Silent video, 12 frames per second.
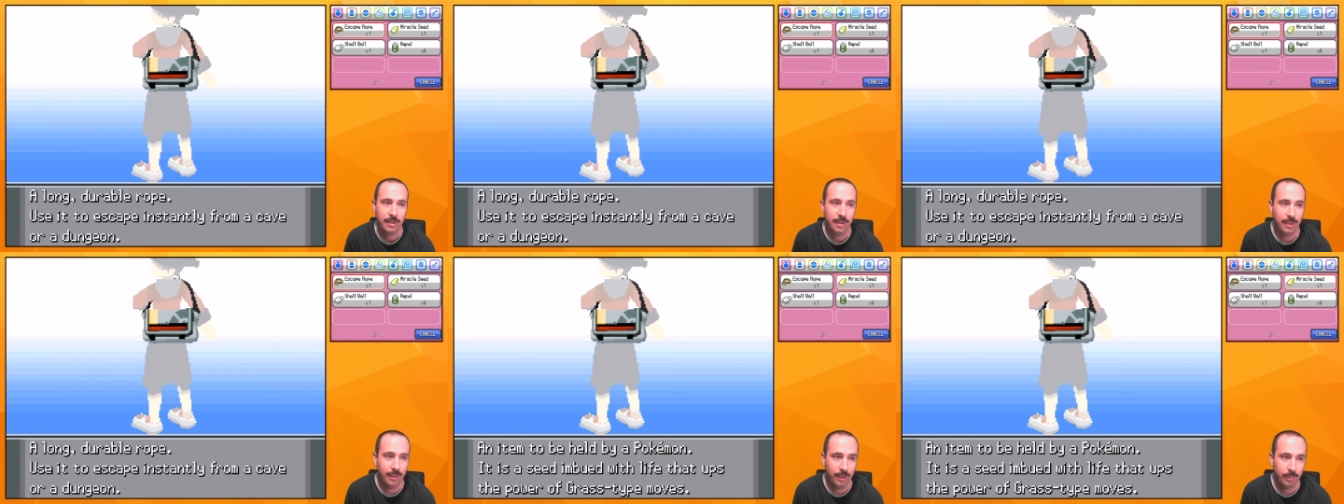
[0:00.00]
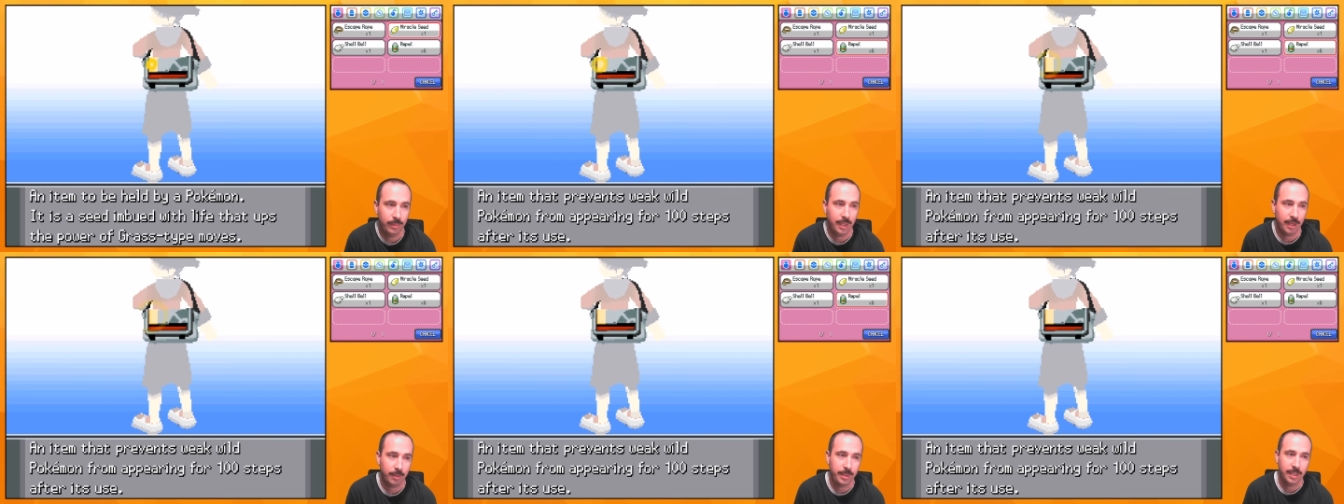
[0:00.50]
and then
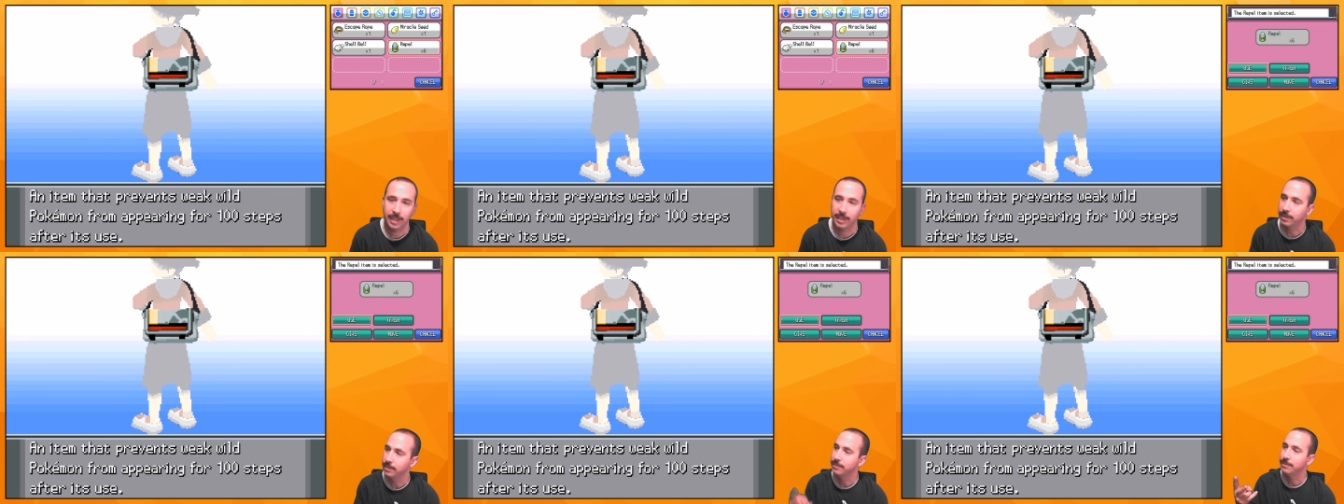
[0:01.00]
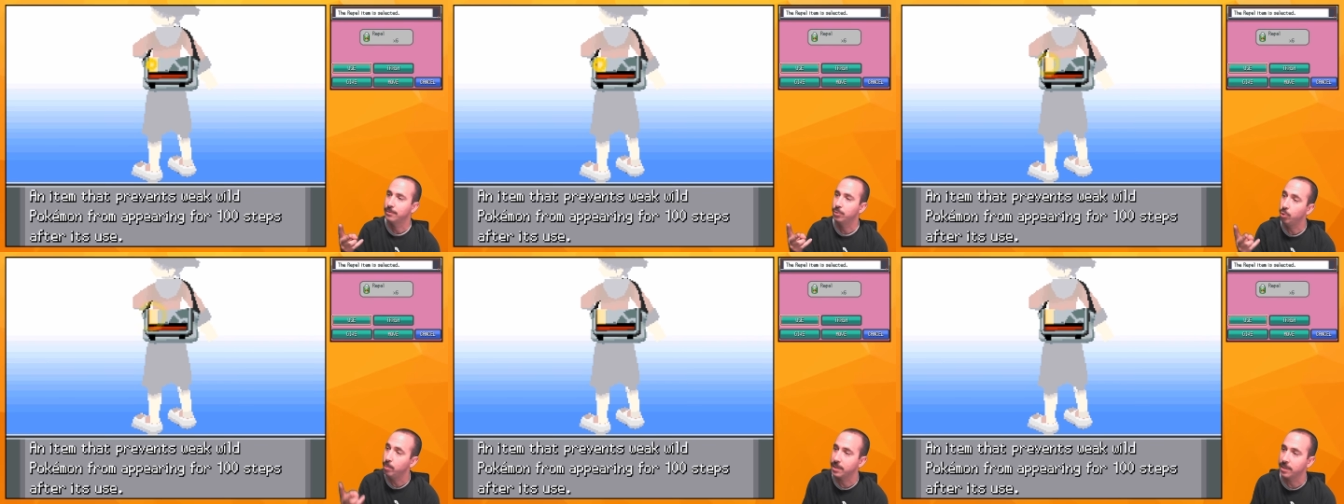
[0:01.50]
that'll be like
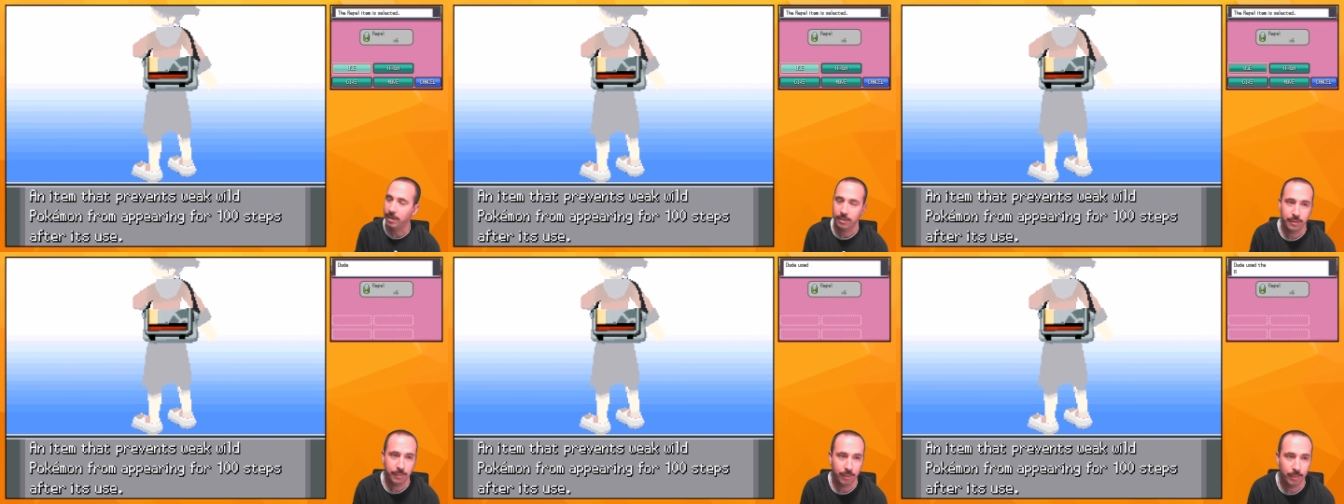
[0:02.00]
2 massages for